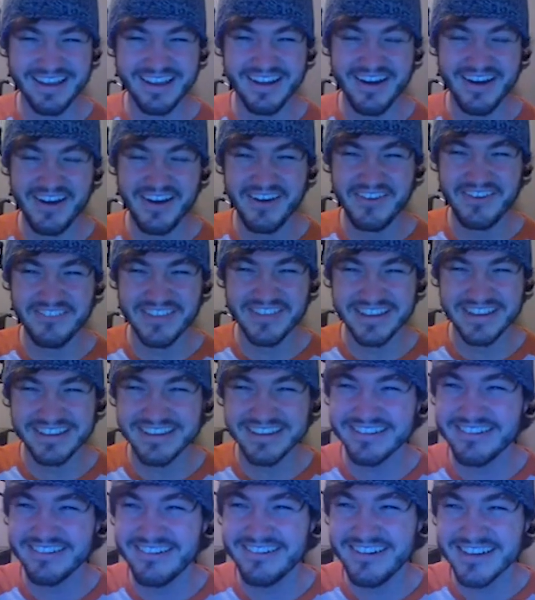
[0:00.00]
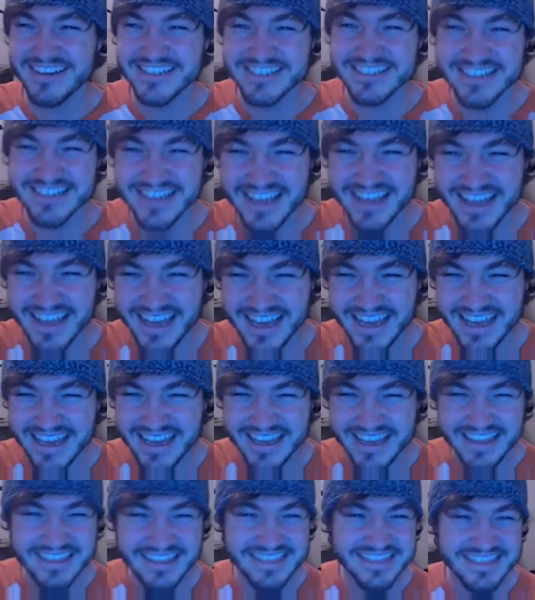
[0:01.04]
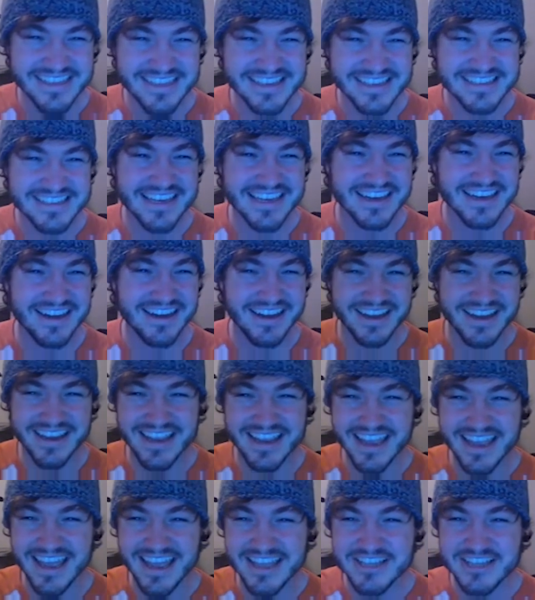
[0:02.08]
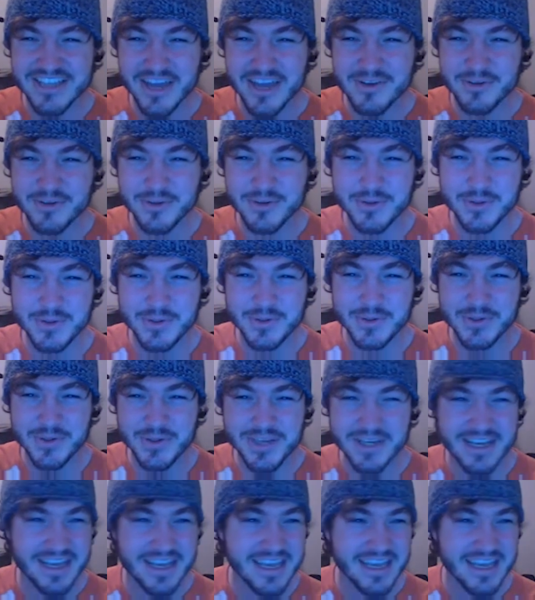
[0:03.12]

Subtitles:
Oh my gosh. This guy, Shadow Ghoul,